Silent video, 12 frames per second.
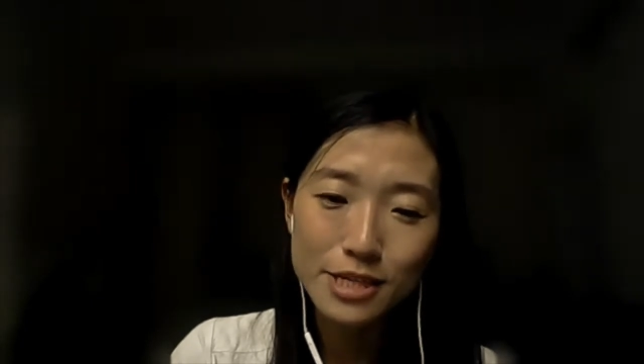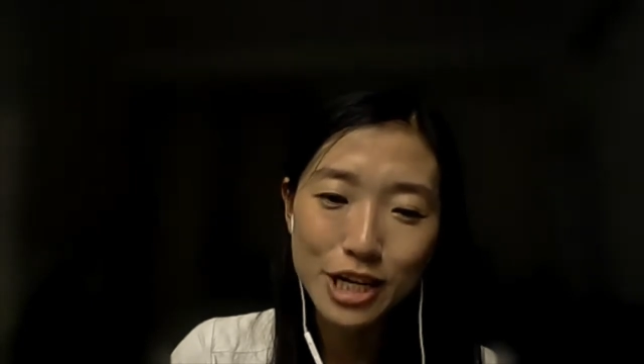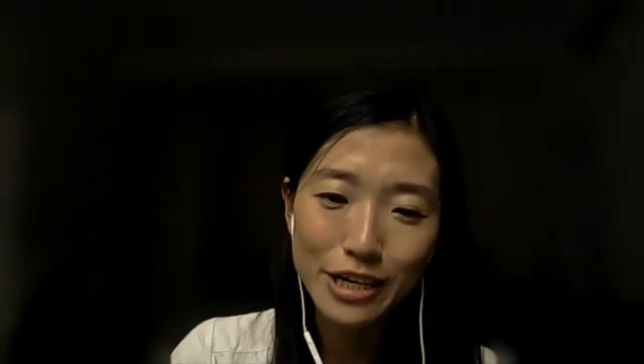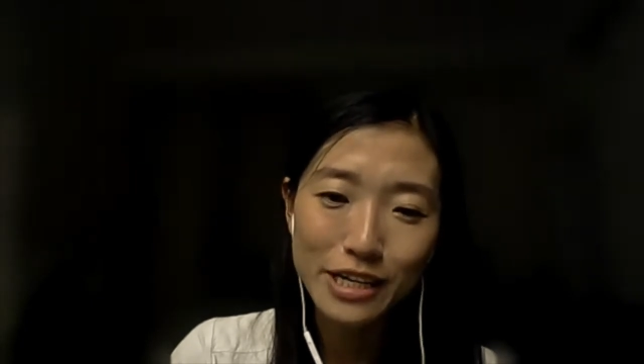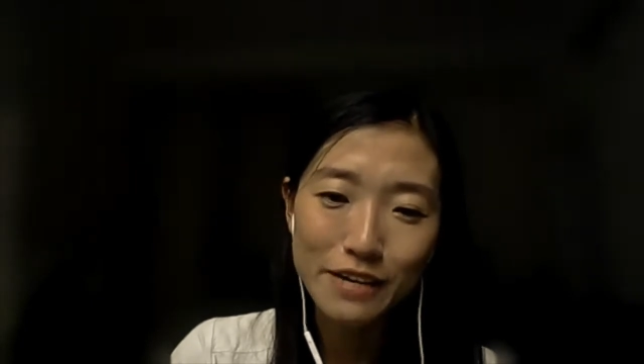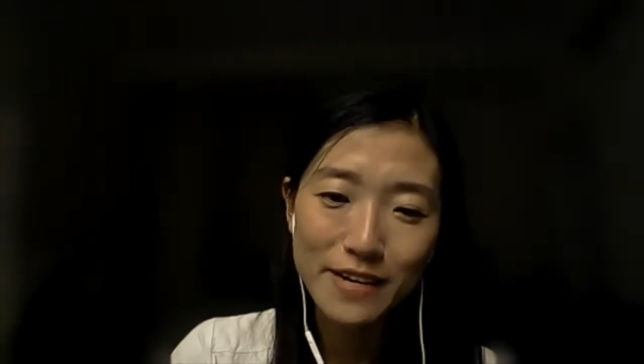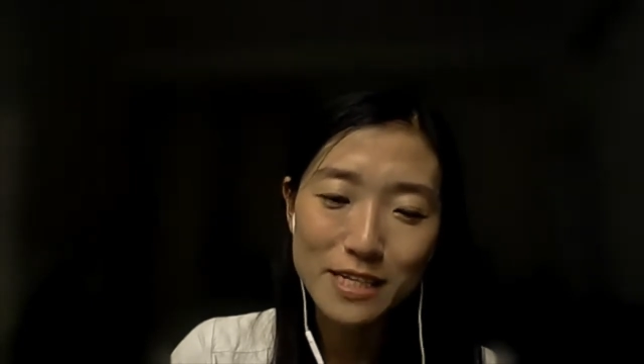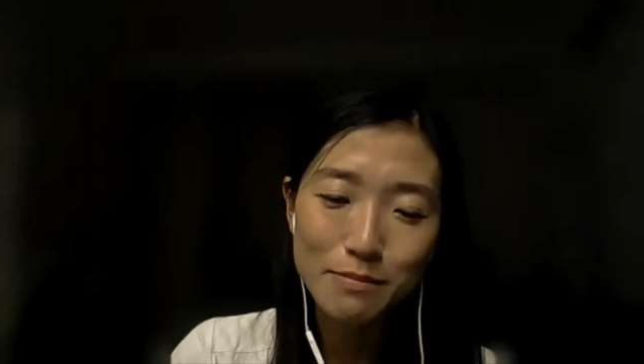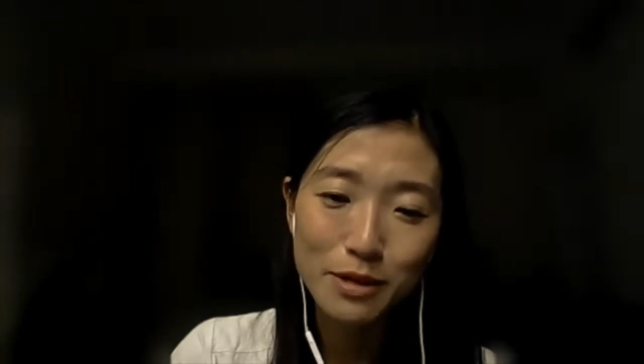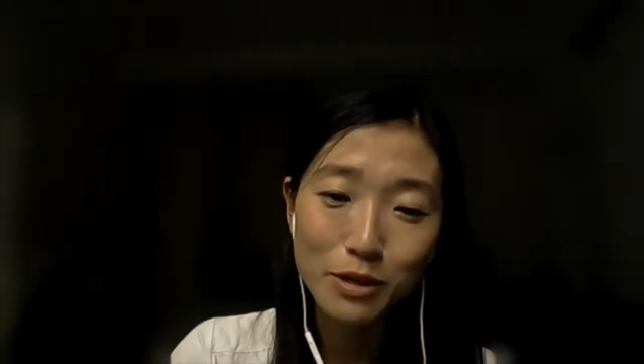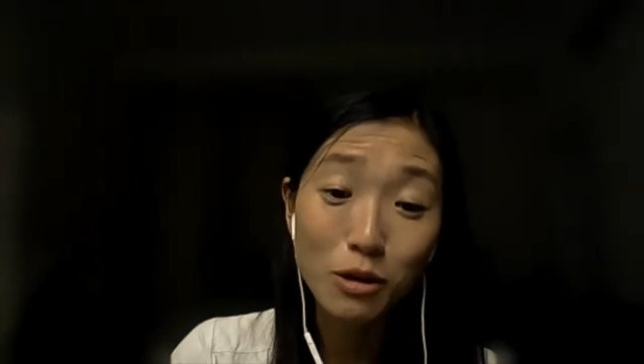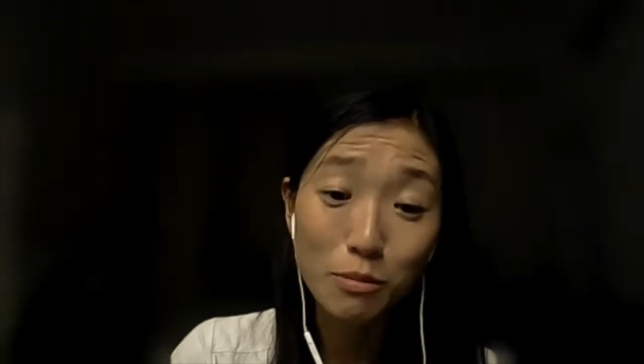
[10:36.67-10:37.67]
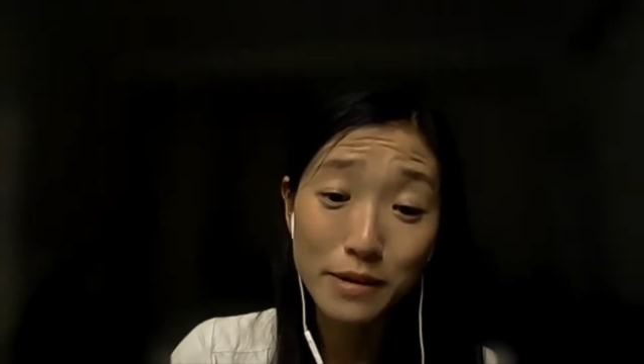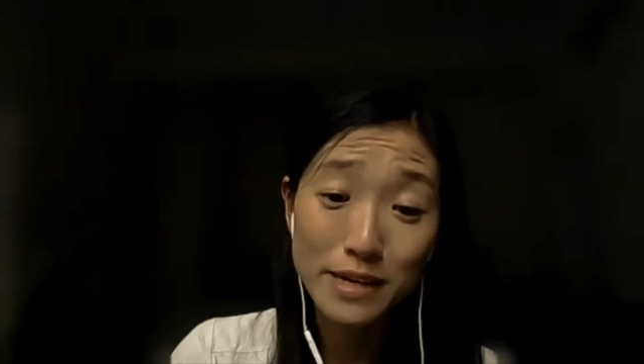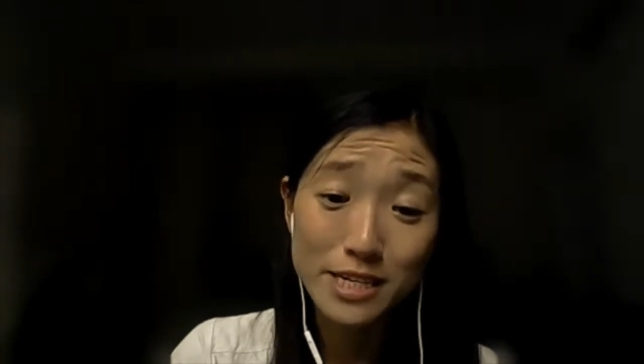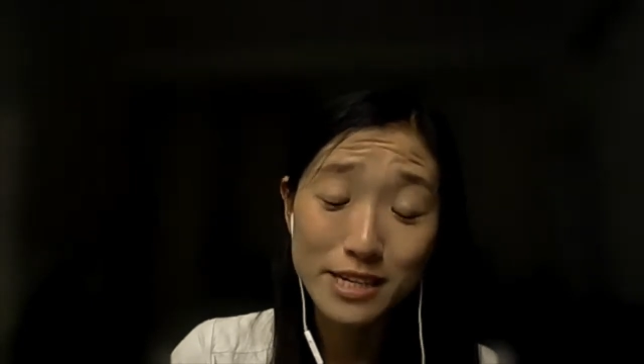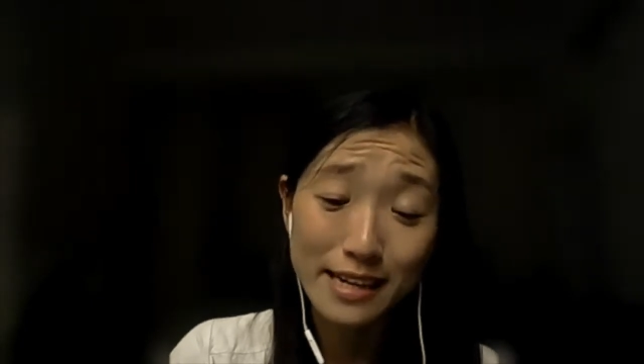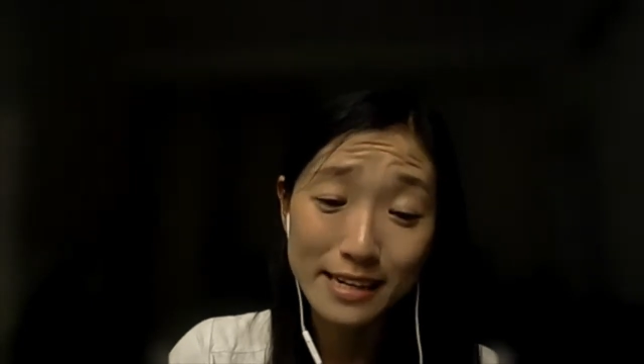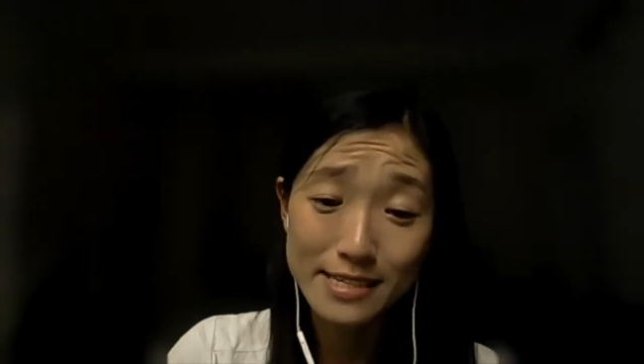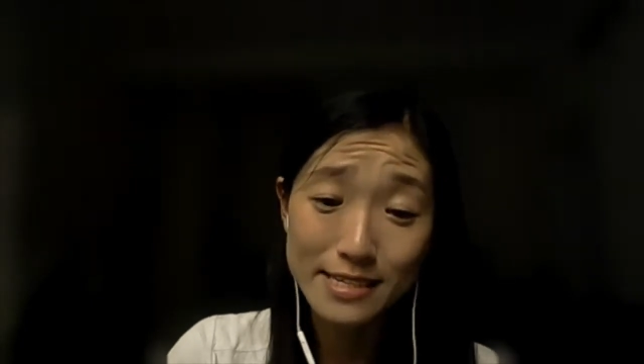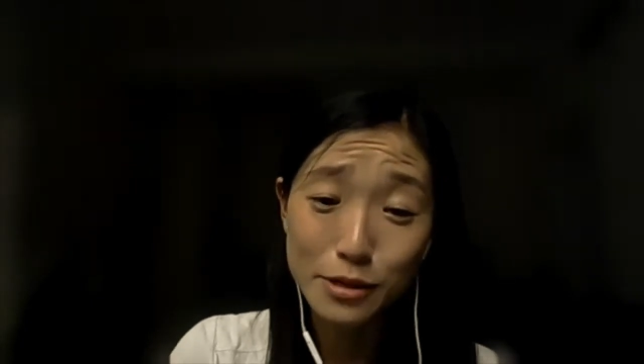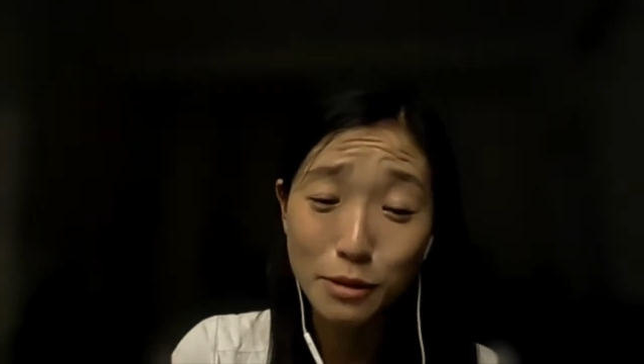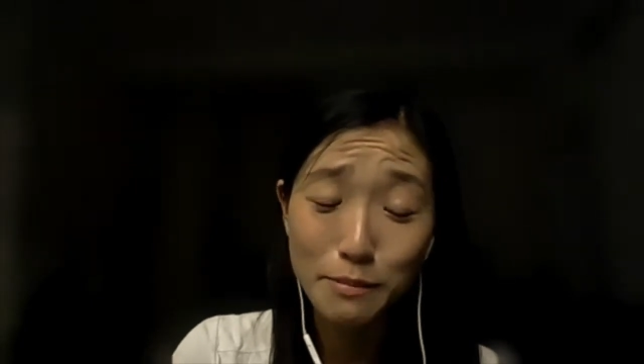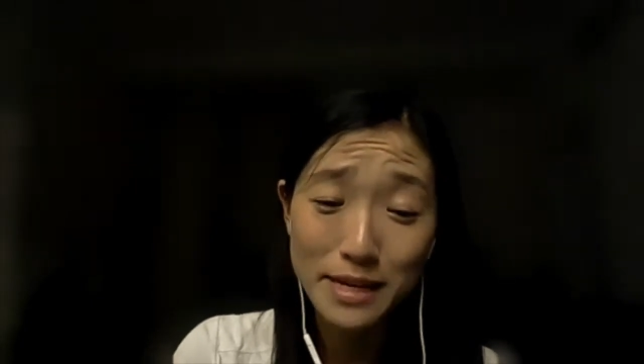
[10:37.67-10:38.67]
China Investment Corporation and
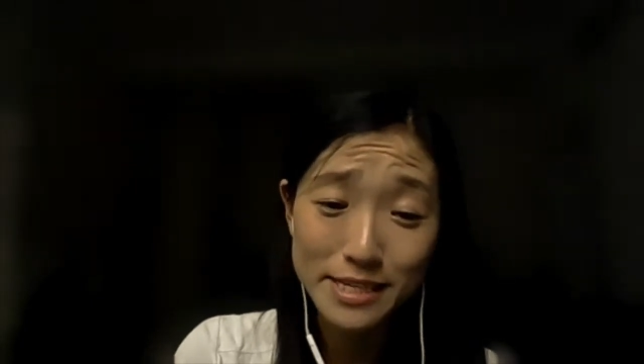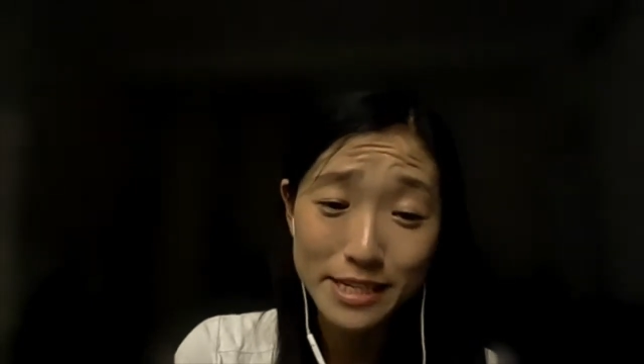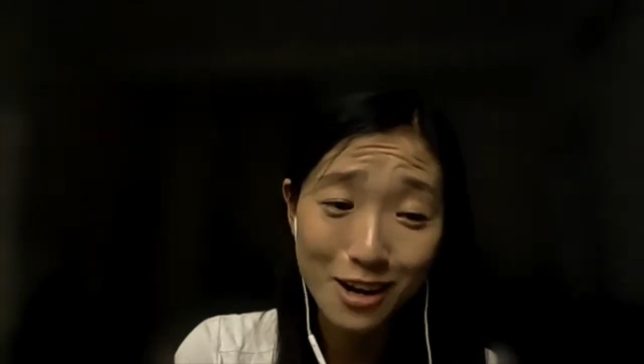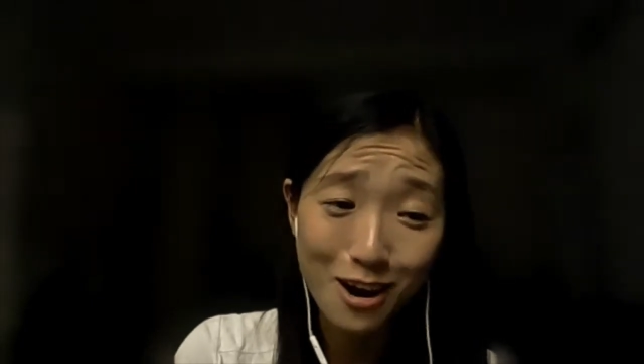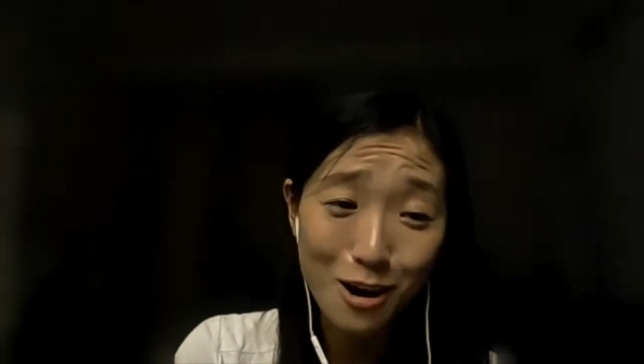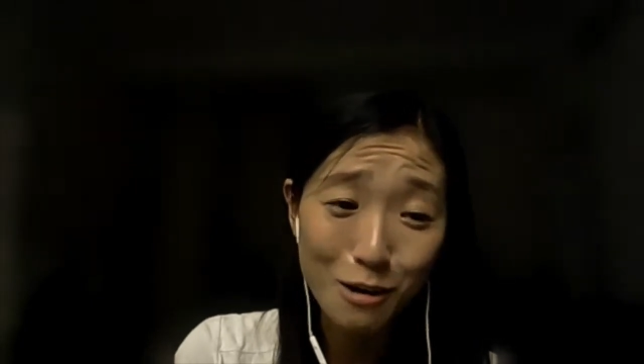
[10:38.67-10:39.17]
its domestic